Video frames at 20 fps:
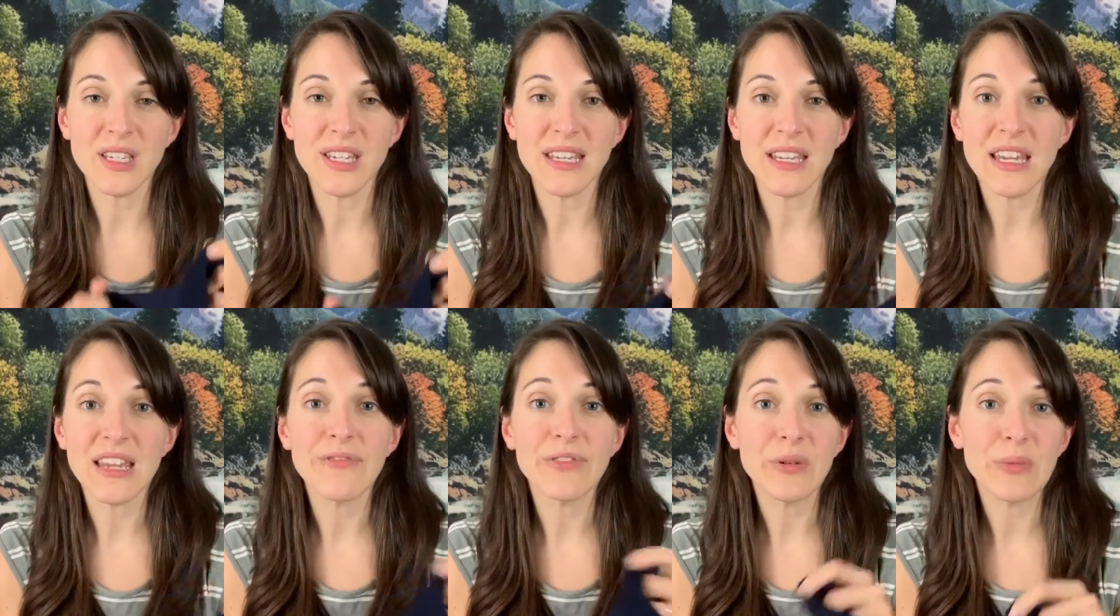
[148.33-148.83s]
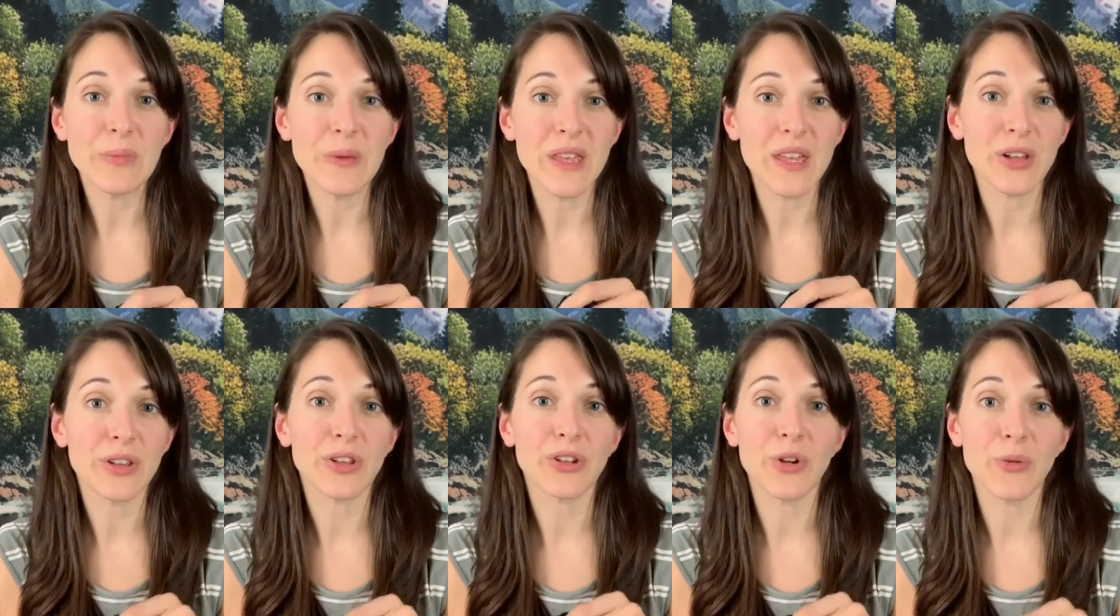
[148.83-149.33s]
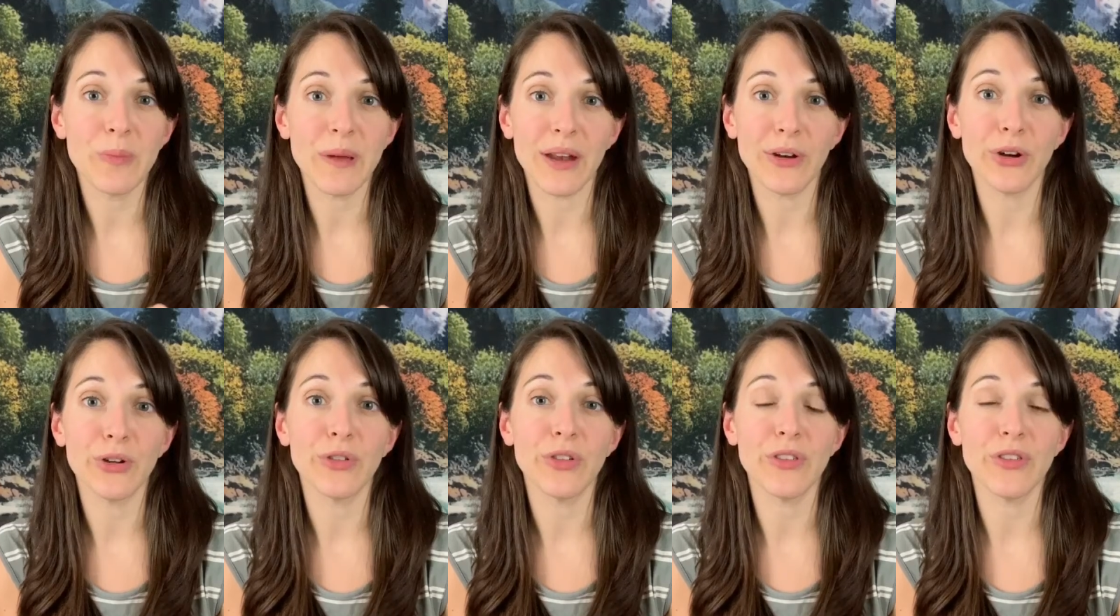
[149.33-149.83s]
to even be a little
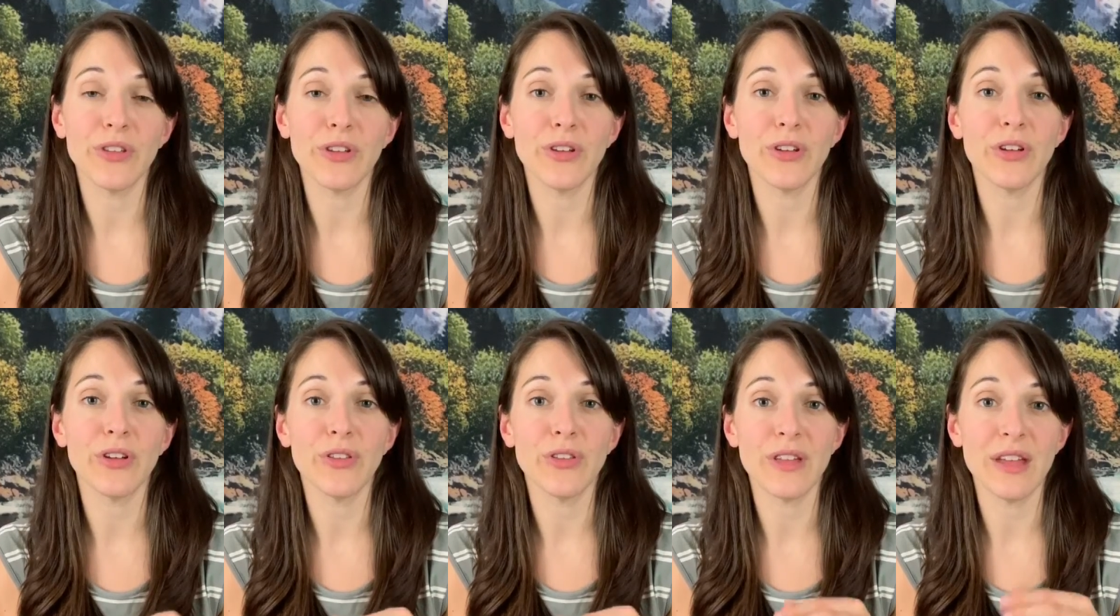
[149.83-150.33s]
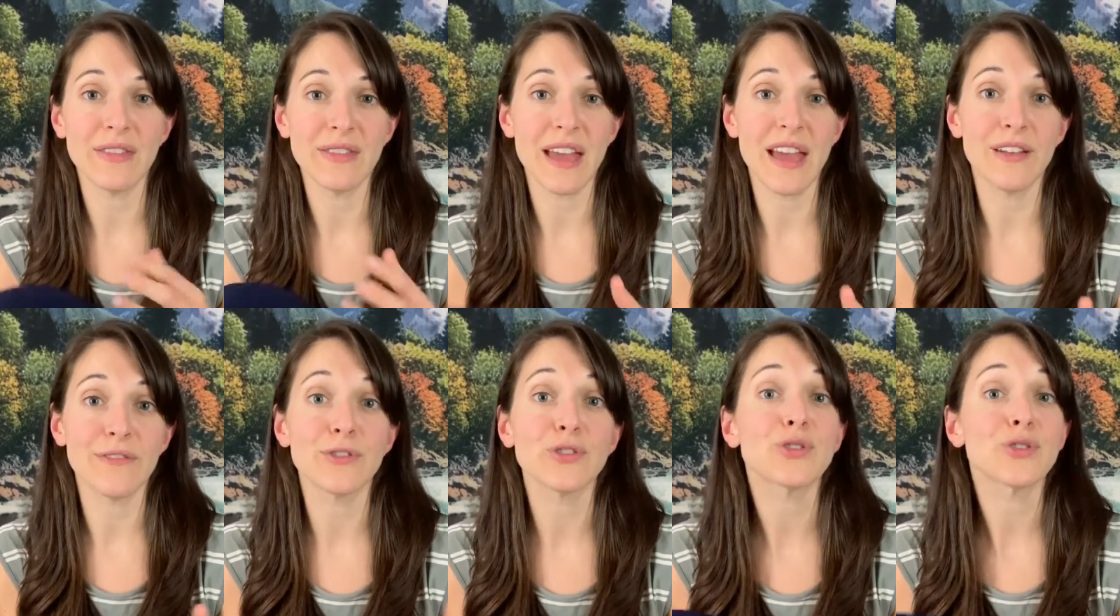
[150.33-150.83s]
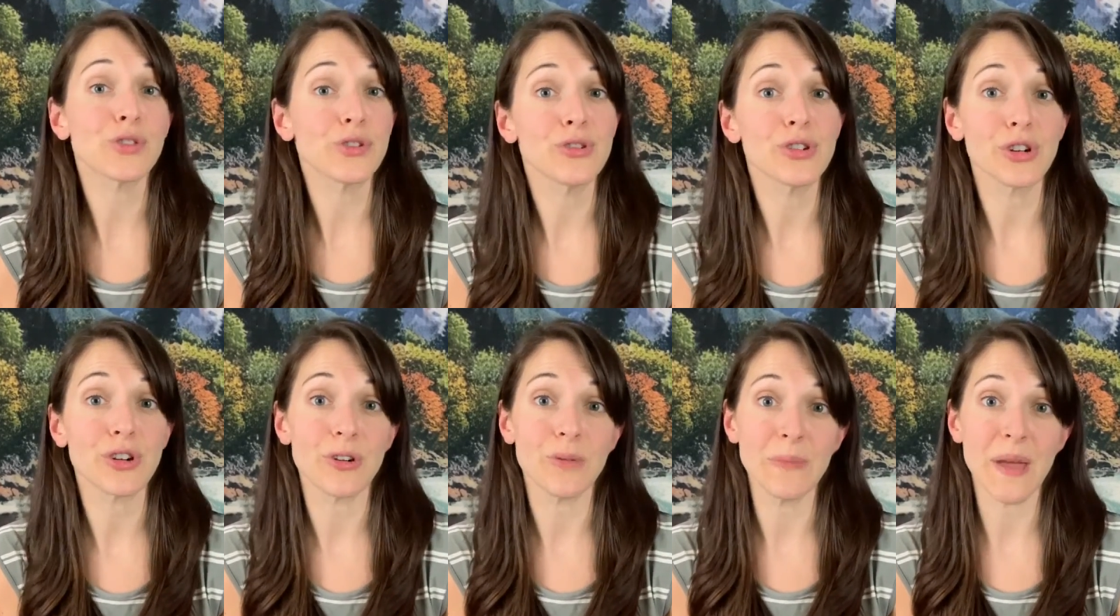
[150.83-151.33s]
better than that of a
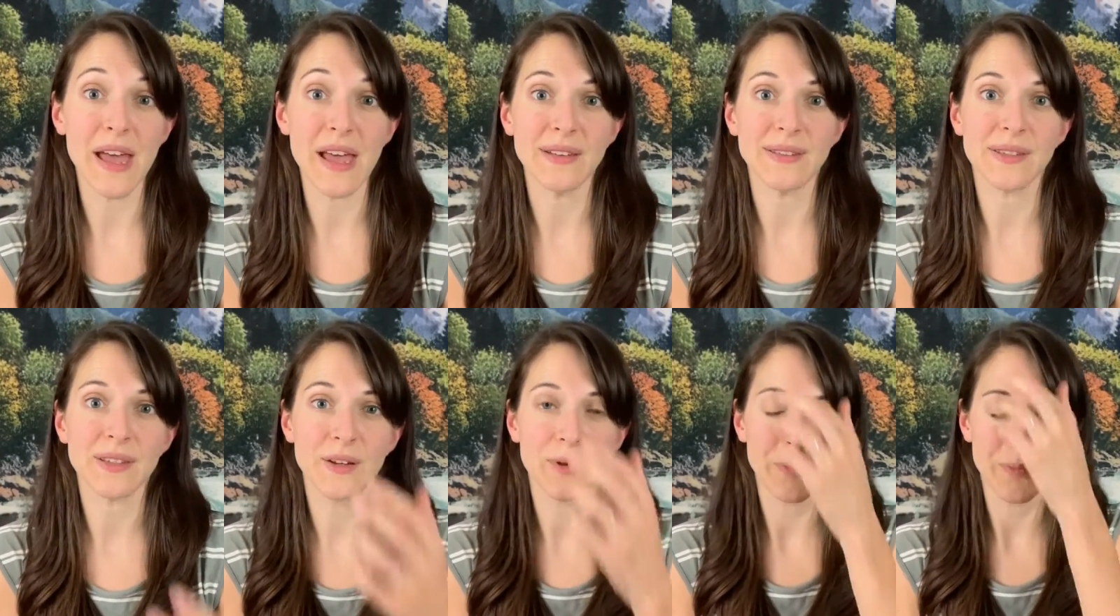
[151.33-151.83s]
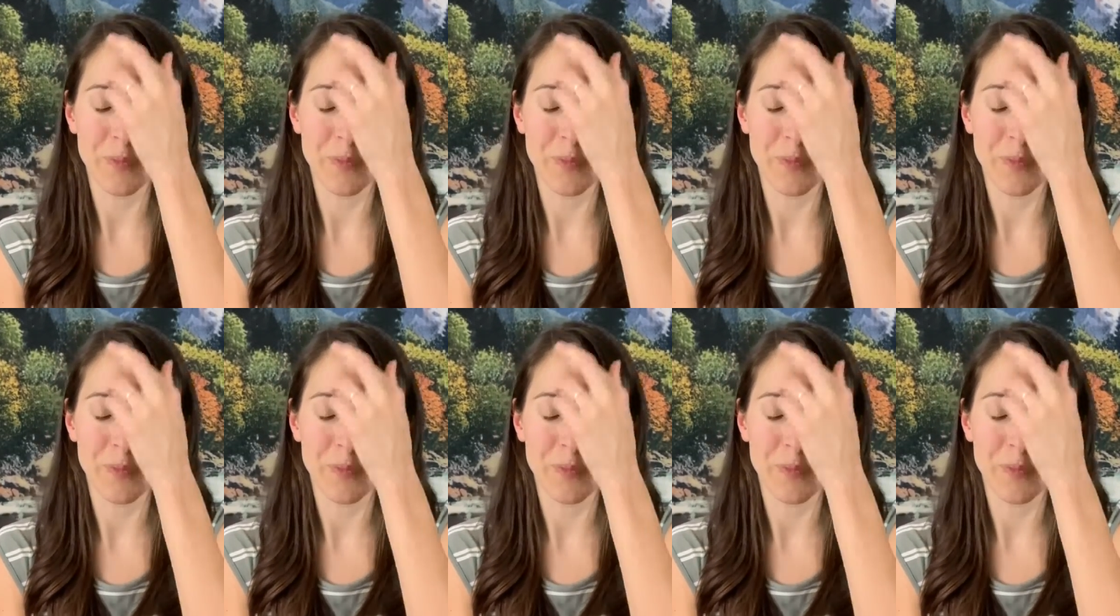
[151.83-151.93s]
surgical mask.